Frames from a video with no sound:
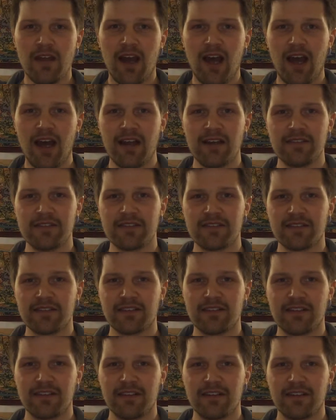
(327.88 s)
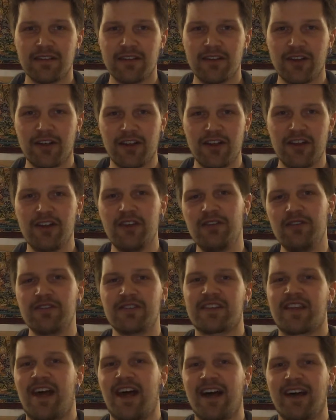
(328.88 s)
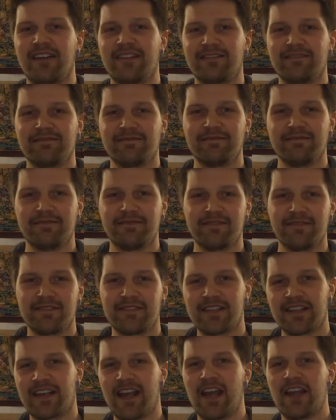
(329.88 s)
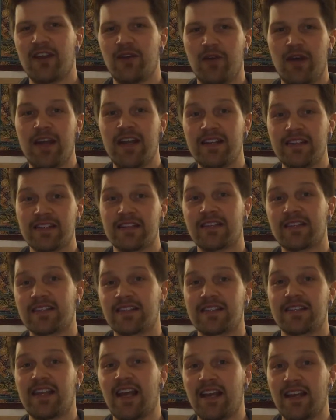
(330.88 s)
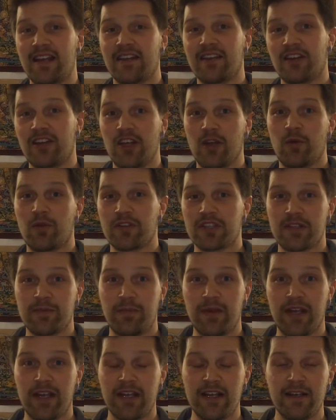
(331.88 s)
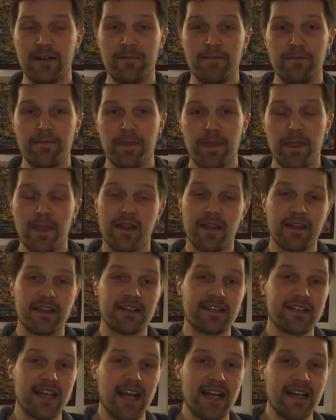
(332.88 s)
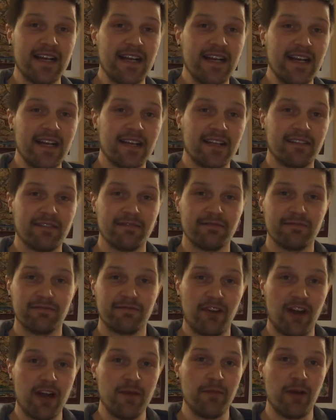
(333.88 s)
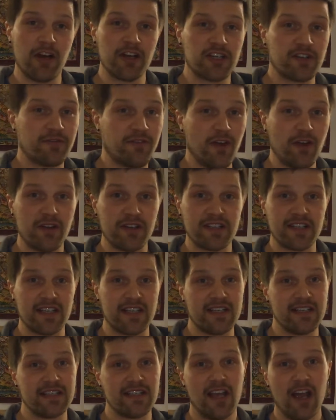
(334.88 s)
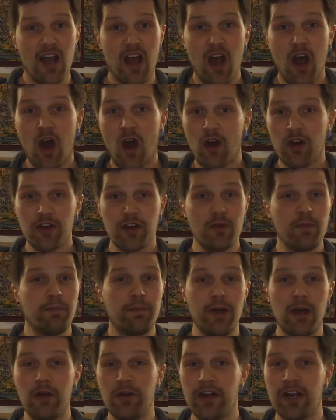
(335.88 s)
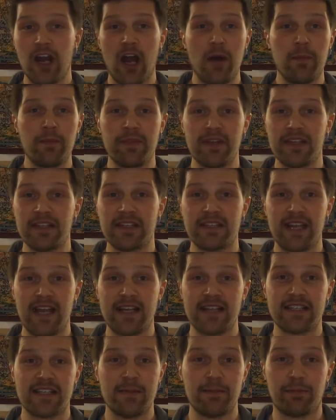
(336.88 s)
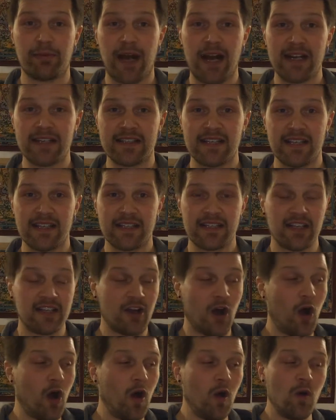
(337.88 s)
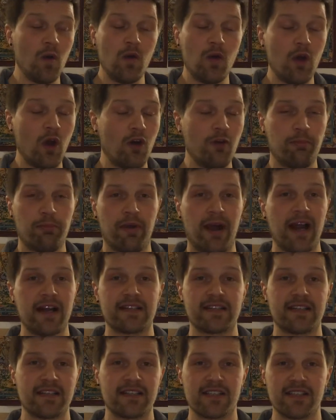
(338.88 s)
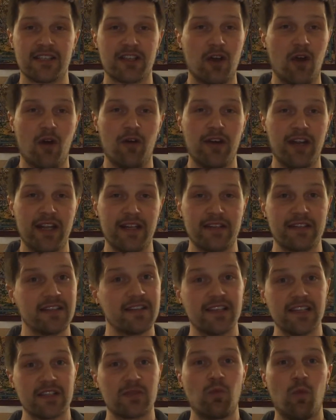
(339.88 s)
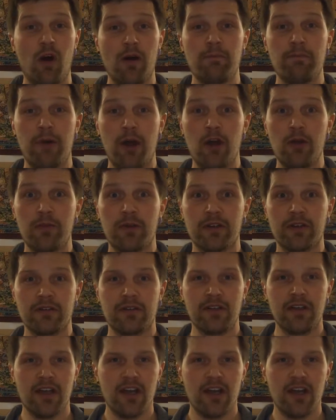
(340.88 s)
And you can use that to get you into the state that you want to be in. The technique very much focuses on you building up these states in practice. So the whole lot of practice has gone into this one moment.